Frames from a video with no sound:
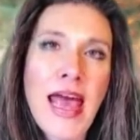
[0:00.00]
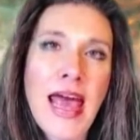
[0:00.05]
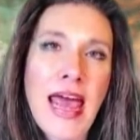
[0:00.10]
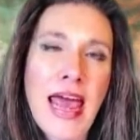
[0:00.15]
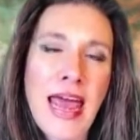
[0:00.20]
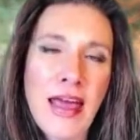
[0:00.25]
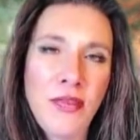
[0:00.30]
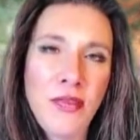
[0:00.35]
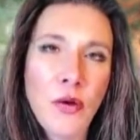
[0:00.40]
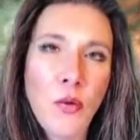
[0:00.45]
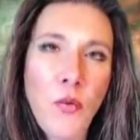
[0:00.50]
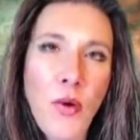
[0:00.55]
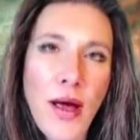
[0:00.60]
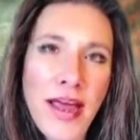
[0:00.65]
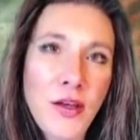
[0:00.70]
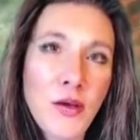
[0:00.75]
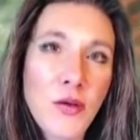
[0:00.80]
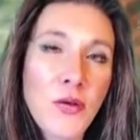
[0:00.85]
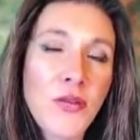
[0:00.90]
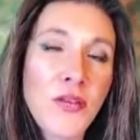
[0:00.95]
And the way
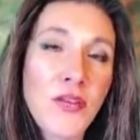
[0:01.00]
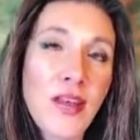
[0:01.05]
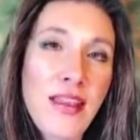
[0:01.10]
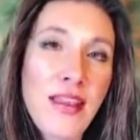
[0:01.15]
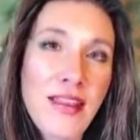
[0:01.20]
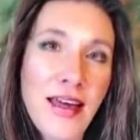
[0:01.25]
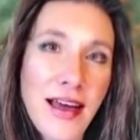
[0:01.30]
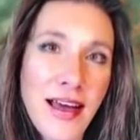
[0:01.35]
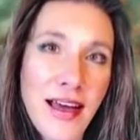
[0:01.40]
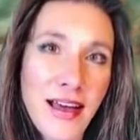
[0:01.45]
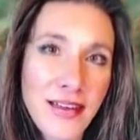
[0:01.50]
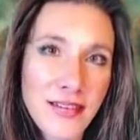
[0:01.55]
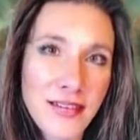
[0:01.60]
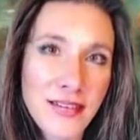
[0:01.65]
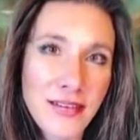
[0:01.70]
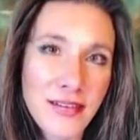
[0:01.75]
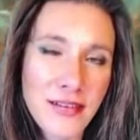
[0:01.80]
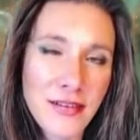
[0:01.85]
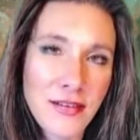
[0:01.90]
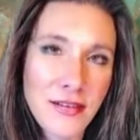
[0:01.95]
you see that,
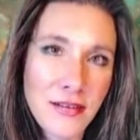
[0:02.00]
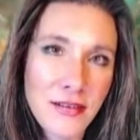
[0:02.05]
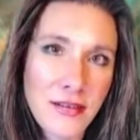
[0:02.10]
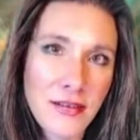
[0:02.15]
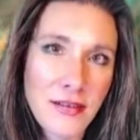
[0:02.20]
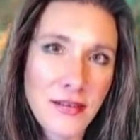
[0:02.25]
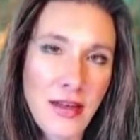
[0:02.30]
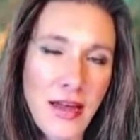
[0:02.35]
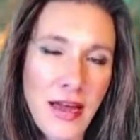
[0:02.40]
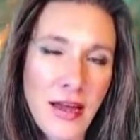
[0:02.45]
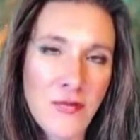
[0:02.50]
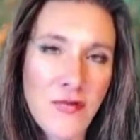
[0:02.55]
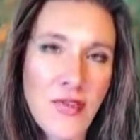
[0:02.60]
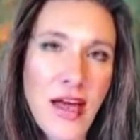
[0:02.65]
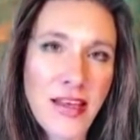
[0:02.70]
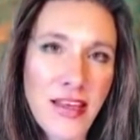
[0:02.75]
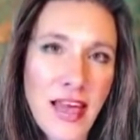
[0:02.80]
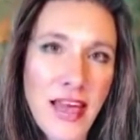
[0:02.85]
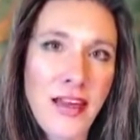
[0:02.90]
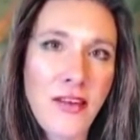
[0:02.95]
if
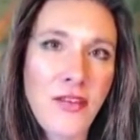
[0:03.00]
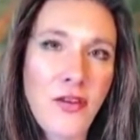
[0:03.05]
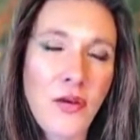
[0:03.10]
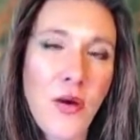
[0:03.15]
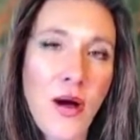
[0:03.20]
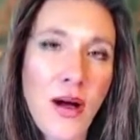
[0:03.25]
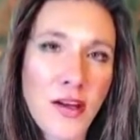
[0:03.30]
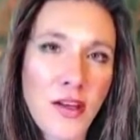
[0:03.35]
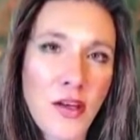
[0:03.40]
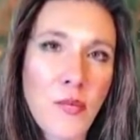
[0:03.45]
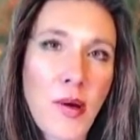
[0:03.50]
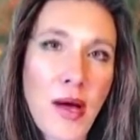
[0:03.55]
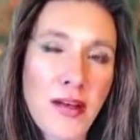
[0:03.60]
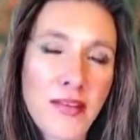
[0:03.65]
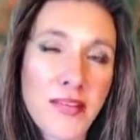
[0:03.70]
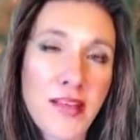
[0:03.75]
that Ketu occupies